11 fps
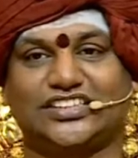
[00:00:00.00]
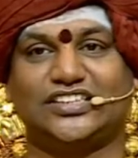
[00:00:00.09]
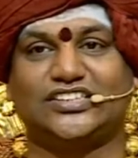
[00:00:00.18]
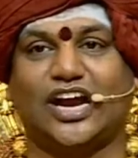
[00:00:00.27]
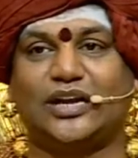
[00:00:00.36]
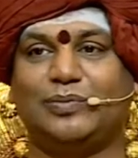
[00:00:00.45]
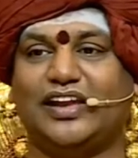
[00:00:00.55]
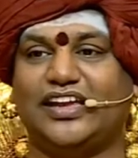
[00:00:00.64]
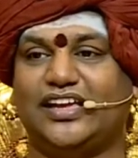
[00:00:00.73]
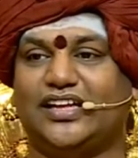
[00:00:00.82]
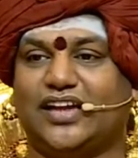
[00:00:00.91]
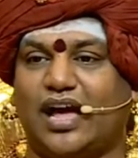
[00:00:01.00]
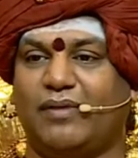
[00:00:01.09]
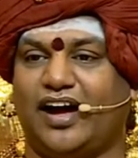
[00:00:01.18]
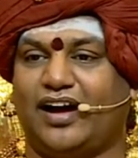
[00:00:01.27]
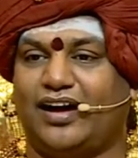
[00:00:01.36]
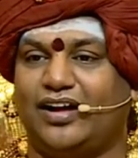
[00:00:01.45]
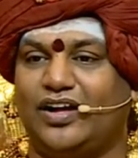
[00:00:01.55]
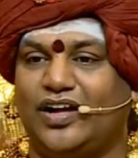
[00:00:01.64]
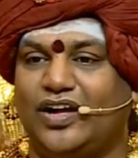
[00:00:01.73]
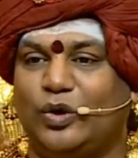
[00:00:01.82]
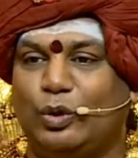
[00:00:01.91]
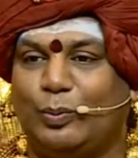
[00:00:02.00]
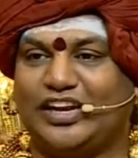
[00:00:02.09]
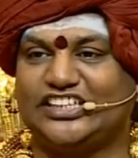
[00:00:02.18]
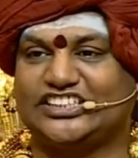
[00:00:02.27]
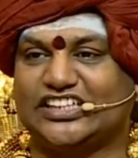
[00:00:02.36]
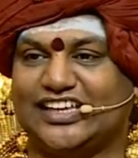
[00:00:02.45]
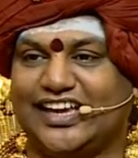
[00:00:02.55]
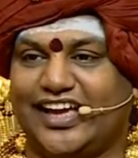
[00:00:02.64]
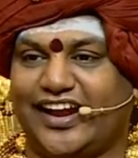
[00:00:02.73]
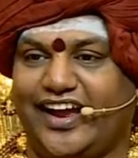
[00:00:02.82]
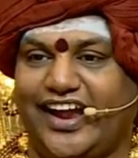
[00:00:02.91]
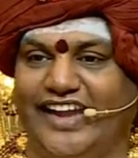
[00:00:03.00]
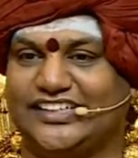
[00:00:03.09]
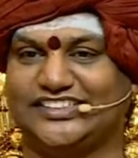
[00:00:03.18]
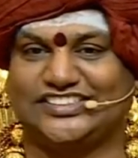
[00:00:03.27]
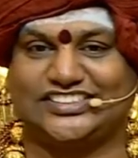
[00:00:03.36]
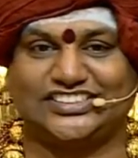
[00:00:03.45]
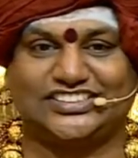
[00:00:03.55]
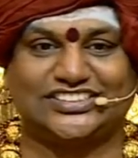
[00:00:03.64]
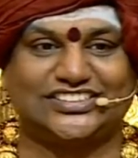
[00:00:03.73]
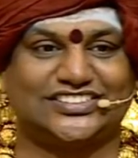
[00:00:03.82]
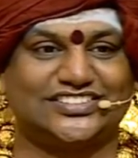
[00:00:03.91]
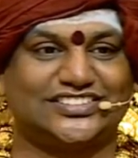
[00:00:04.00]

taught by Rama, Upanishadic era ends.